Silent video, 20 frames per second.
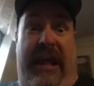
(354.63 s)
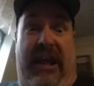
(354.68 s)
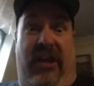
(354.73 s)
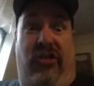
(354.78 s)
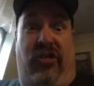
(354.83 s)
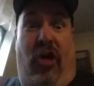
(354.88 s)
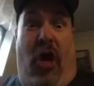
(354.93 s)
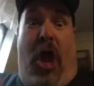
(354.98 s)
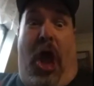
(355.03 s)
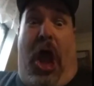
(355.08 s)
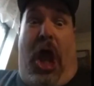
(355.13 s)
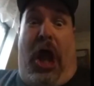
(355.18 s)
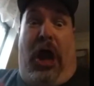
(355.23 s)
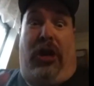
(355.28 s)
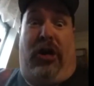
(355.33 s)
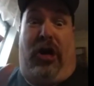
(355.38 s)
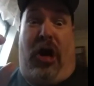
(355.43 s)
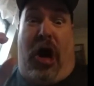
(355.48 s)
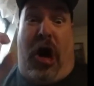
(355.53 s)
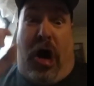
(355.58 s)
is
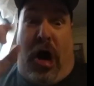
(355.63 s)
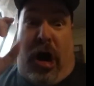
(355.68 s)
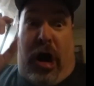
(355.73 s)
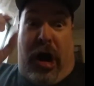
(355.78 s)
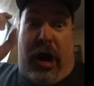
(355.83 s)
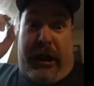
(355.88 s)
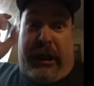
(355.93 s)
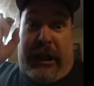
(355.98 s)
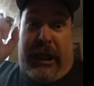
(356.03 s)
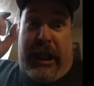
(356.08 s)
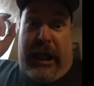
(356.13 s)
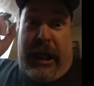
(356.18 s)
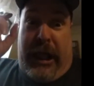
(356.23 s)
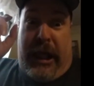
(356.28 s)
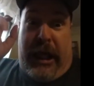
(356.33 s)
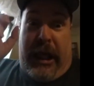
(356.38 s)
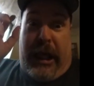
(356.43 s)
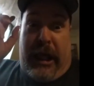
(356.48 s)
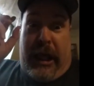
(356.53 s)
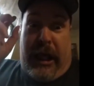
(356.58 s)
talking
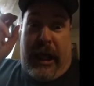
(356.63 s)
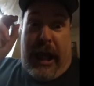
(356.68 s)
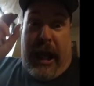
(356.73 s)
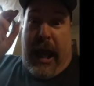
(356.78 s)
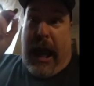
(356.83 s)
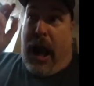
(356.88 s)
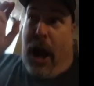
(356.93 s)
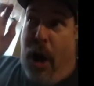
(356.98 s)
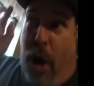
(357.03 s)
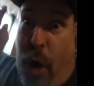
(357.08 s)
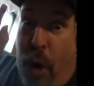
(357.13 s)
now.